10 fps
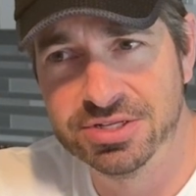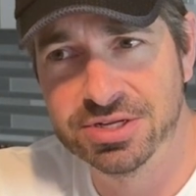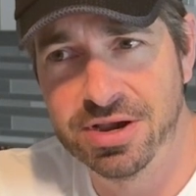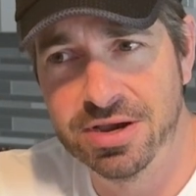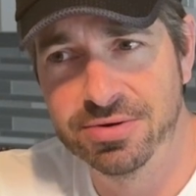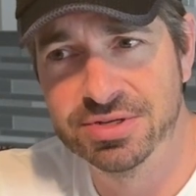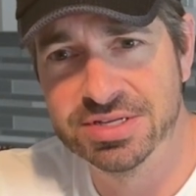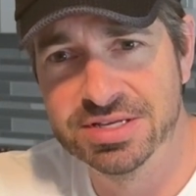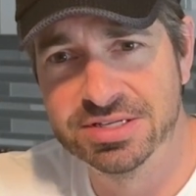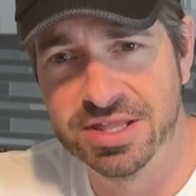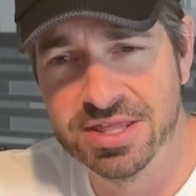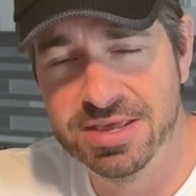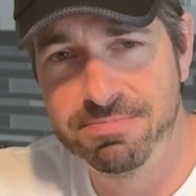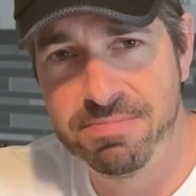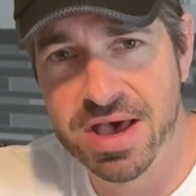to Congress is
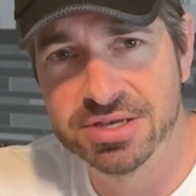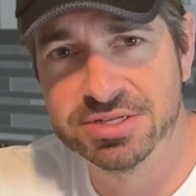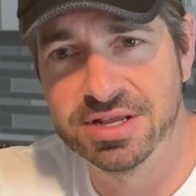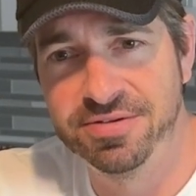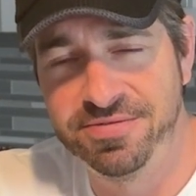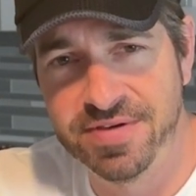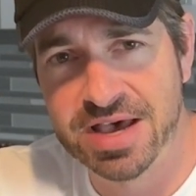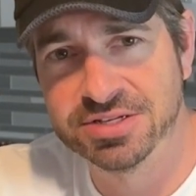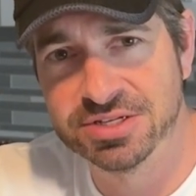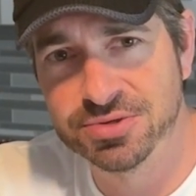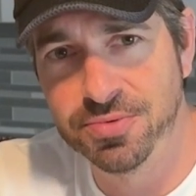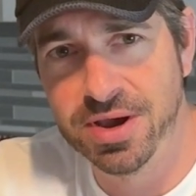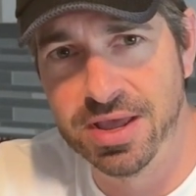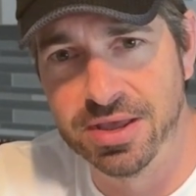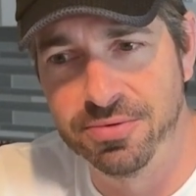the best and fastest
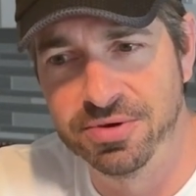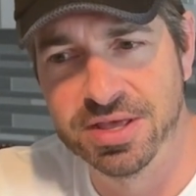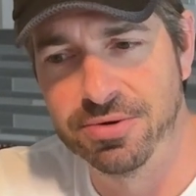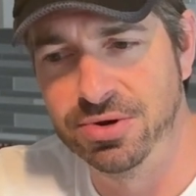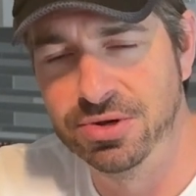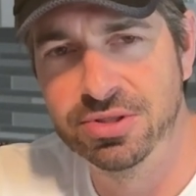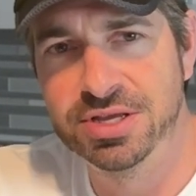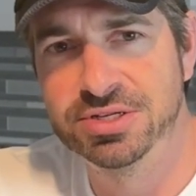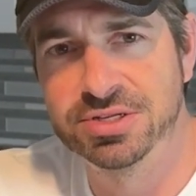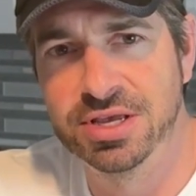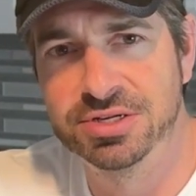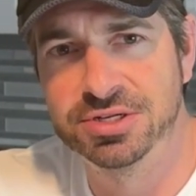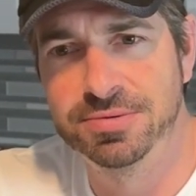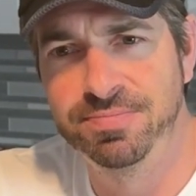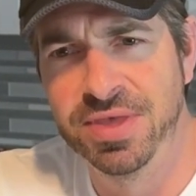way, without new
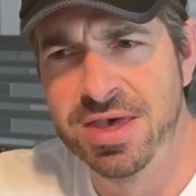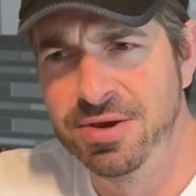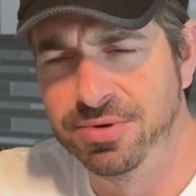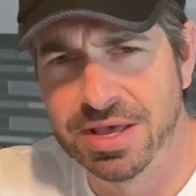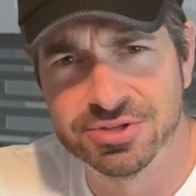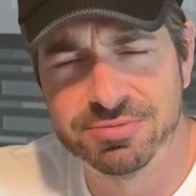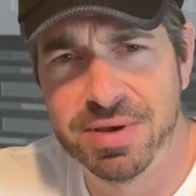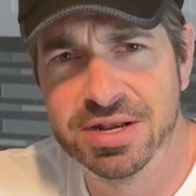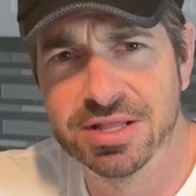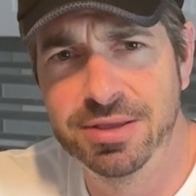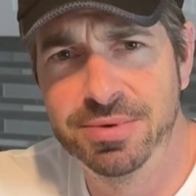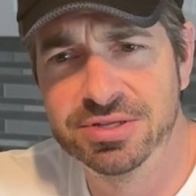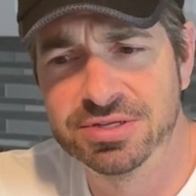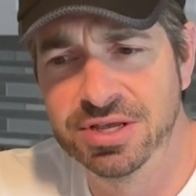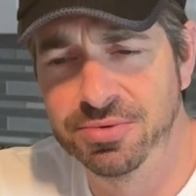legislation, without spending
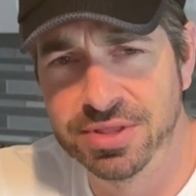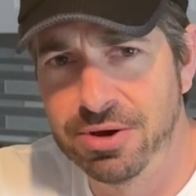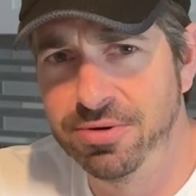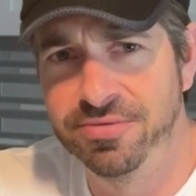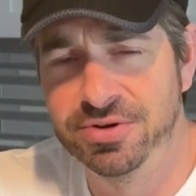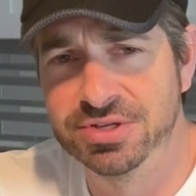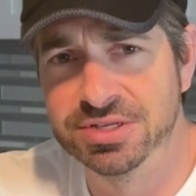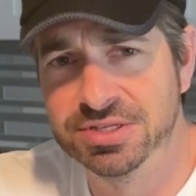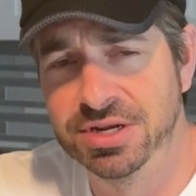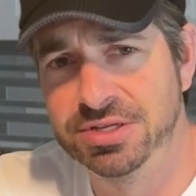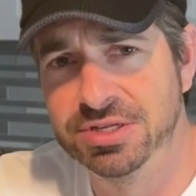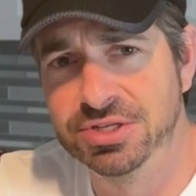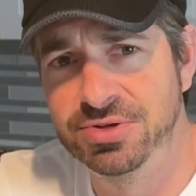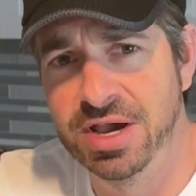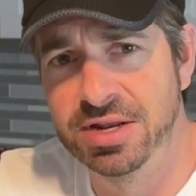limits, and without reversing Citizens
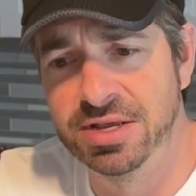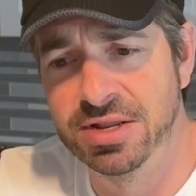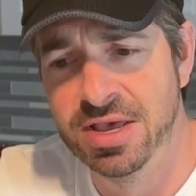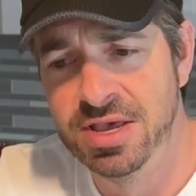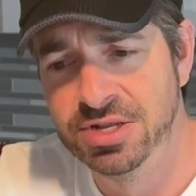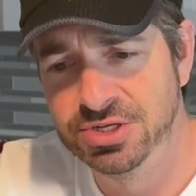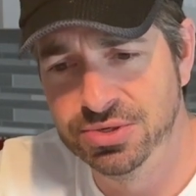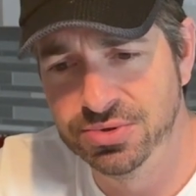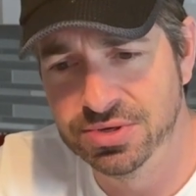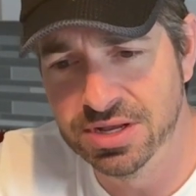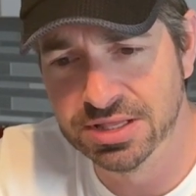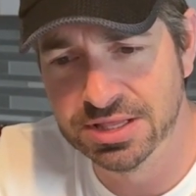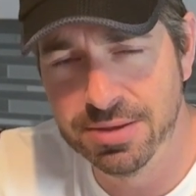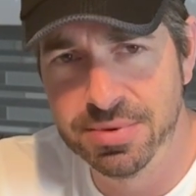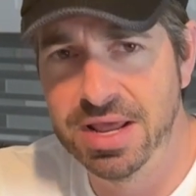United, to
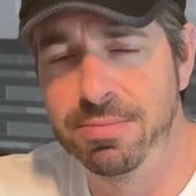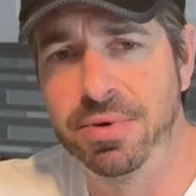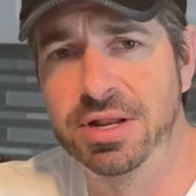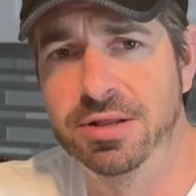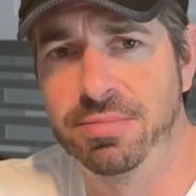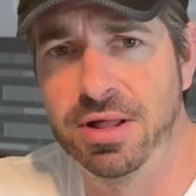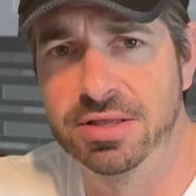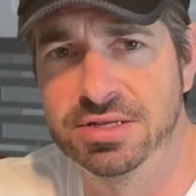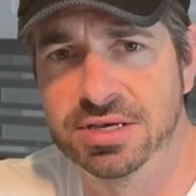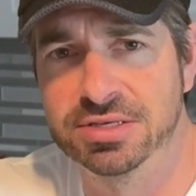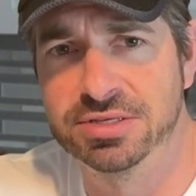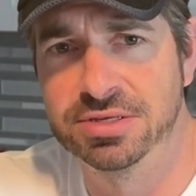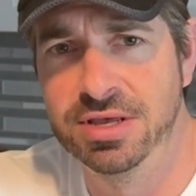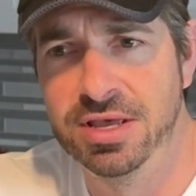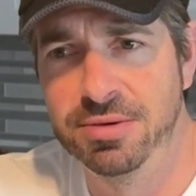eliminate money in
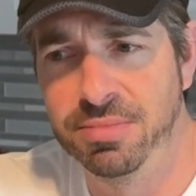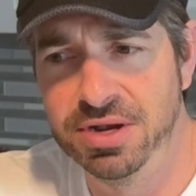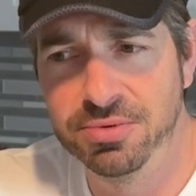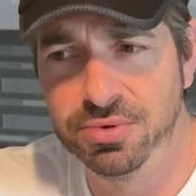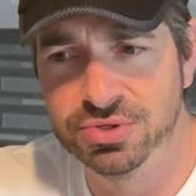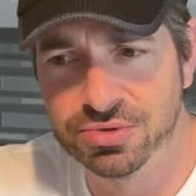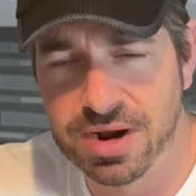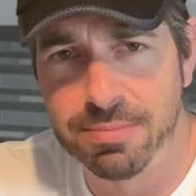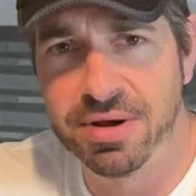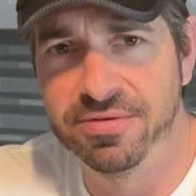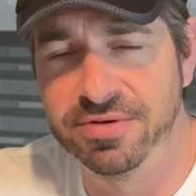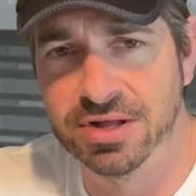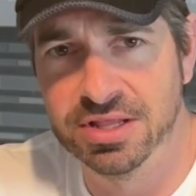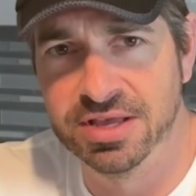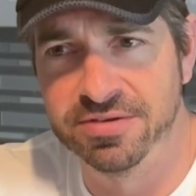politics. Money will drop off a
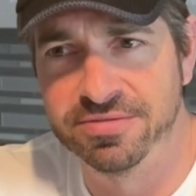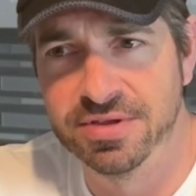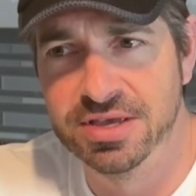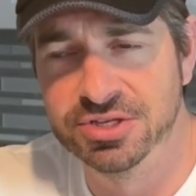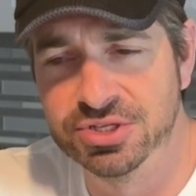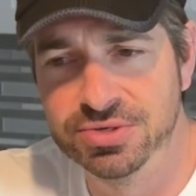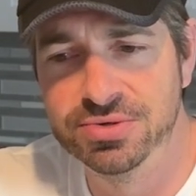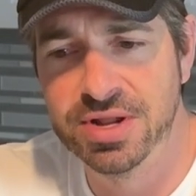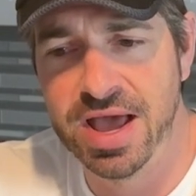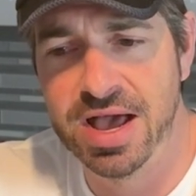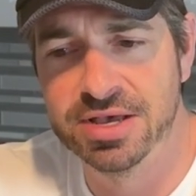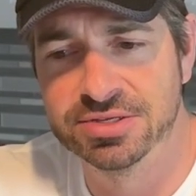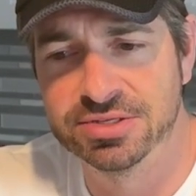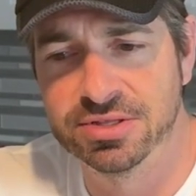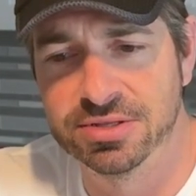cliff as soon
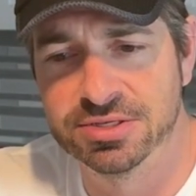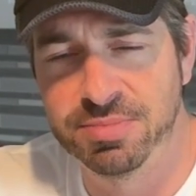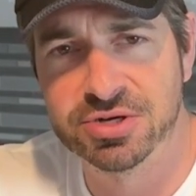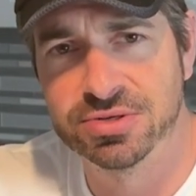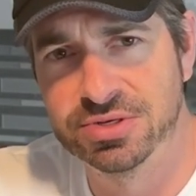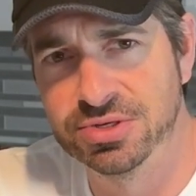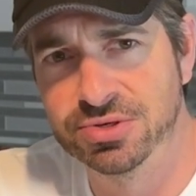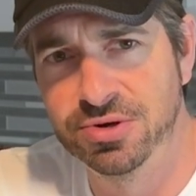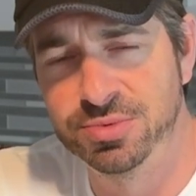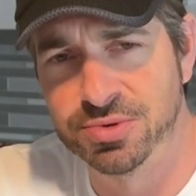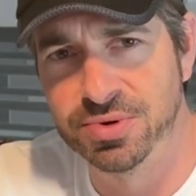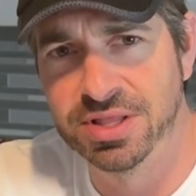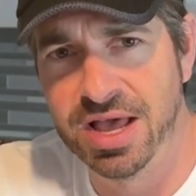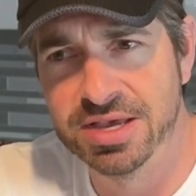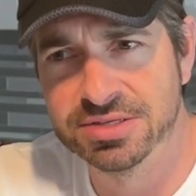as the special interest groups
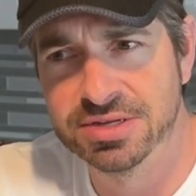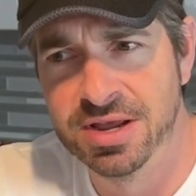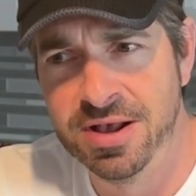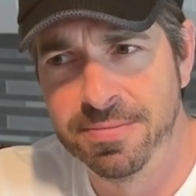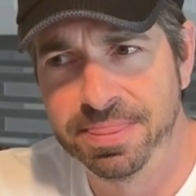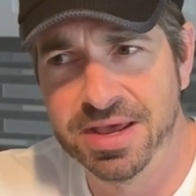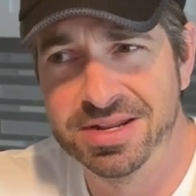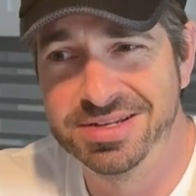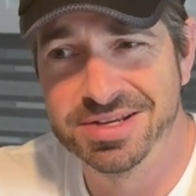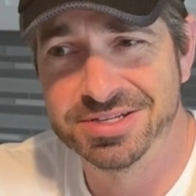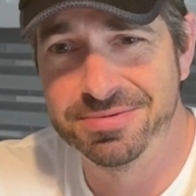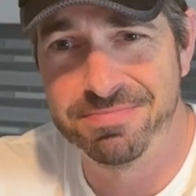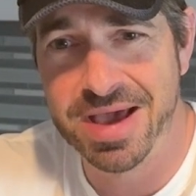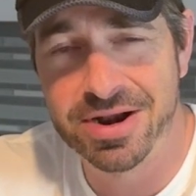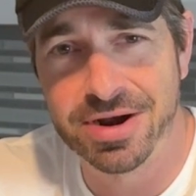realize that it doesn't
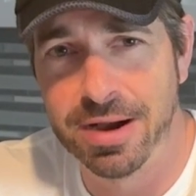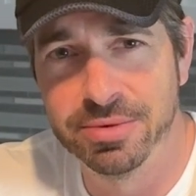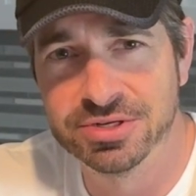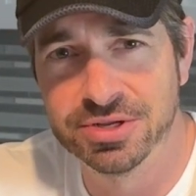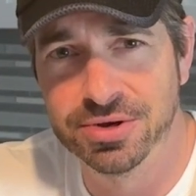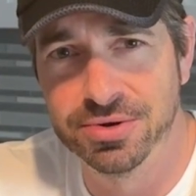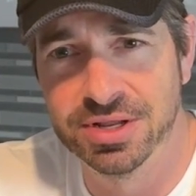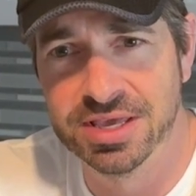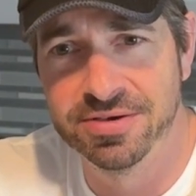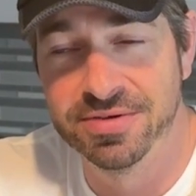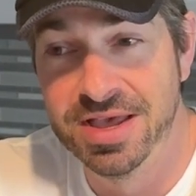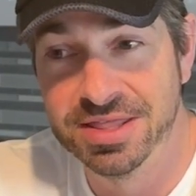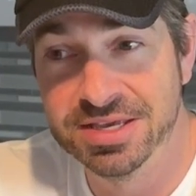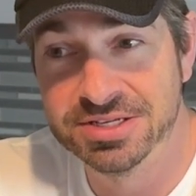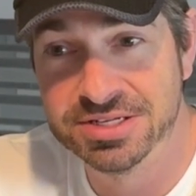matter how much they're going to give,
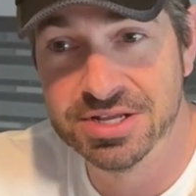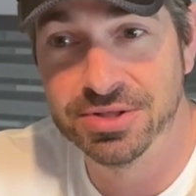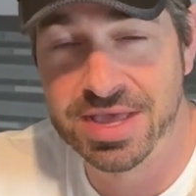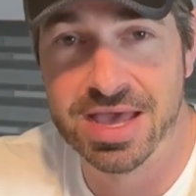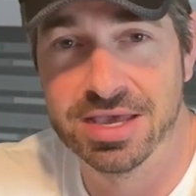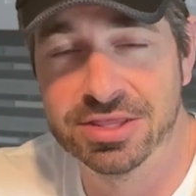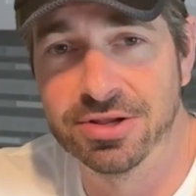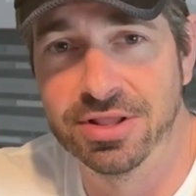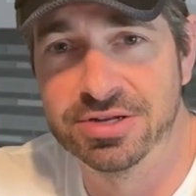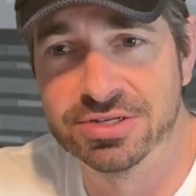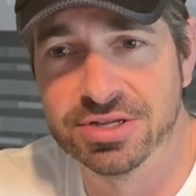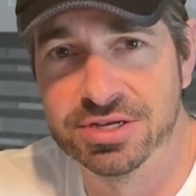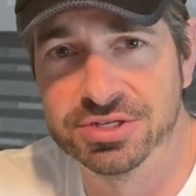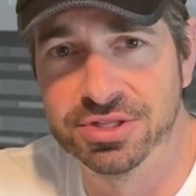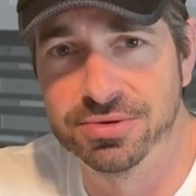they still can't get their
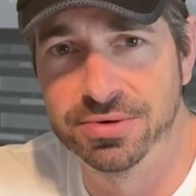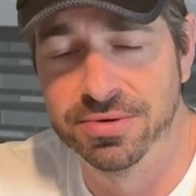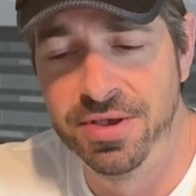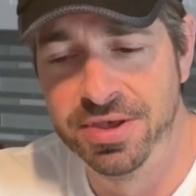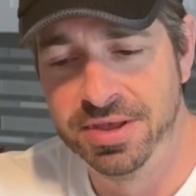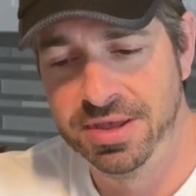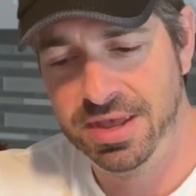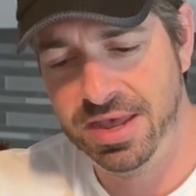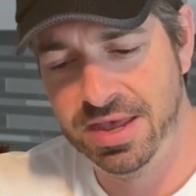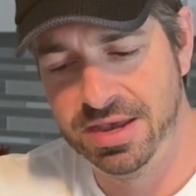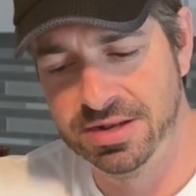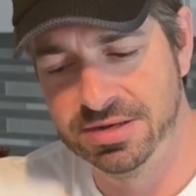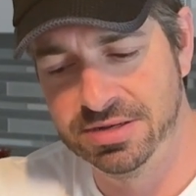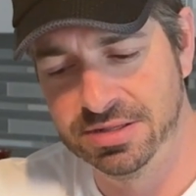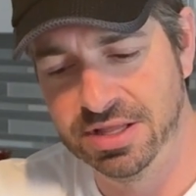legislation through.
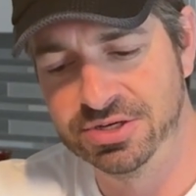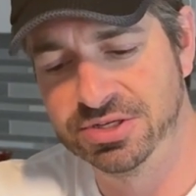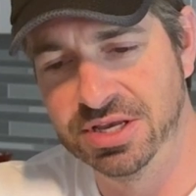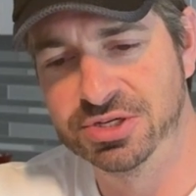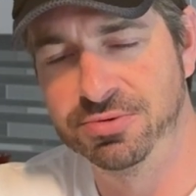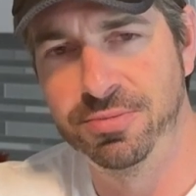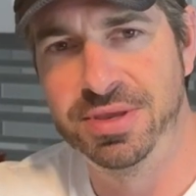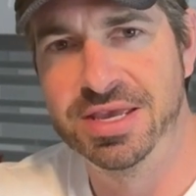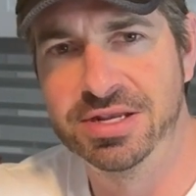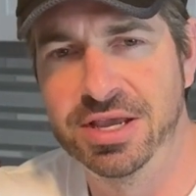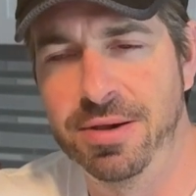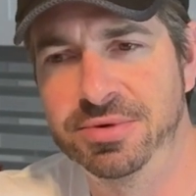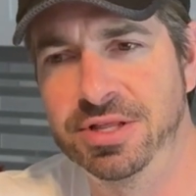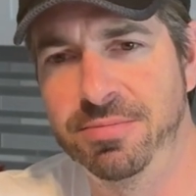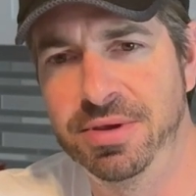And legislation will begin to come
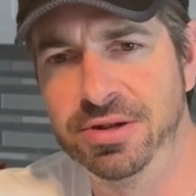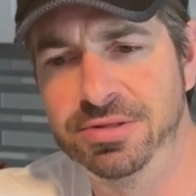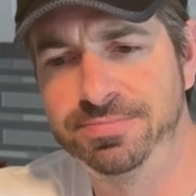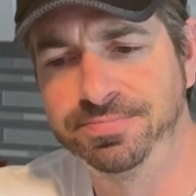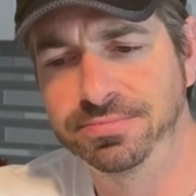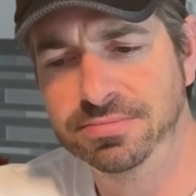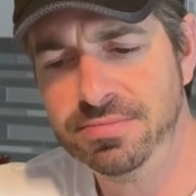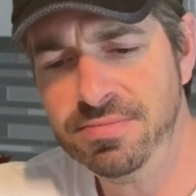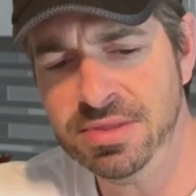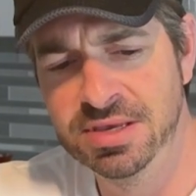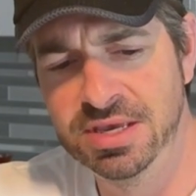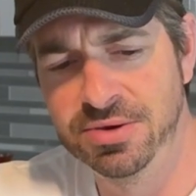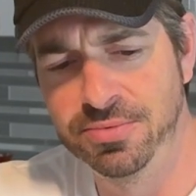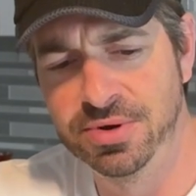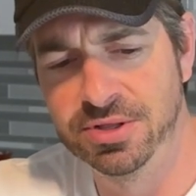to the middle.
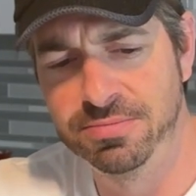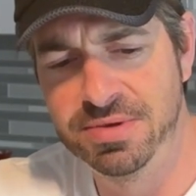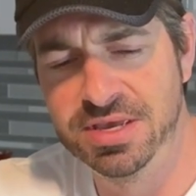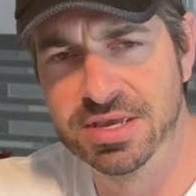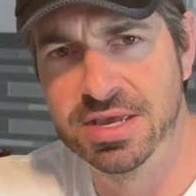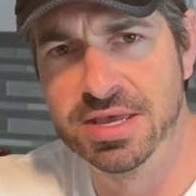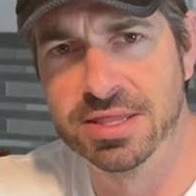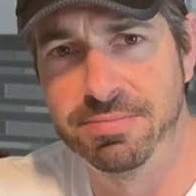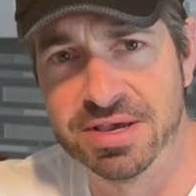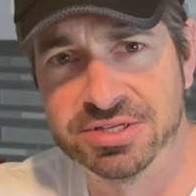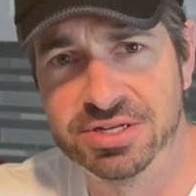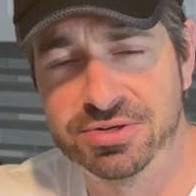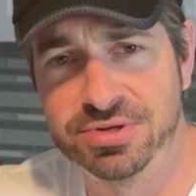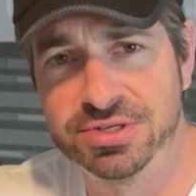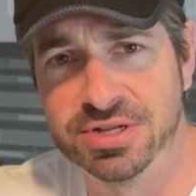It will be in the best
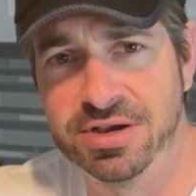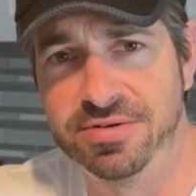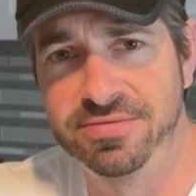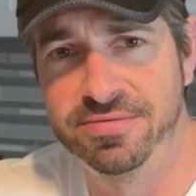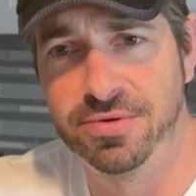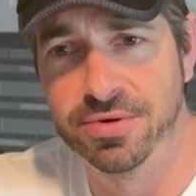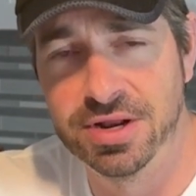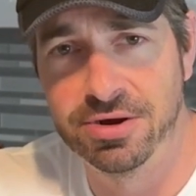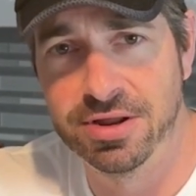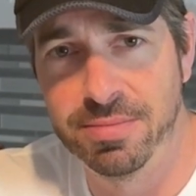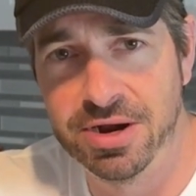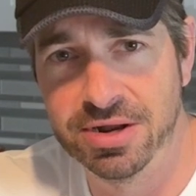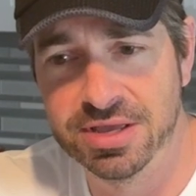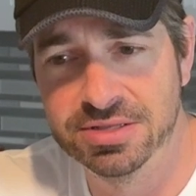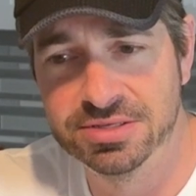interest of ordinary
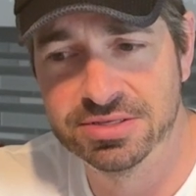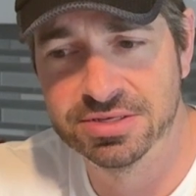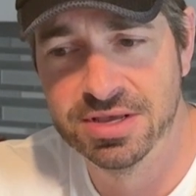Americans,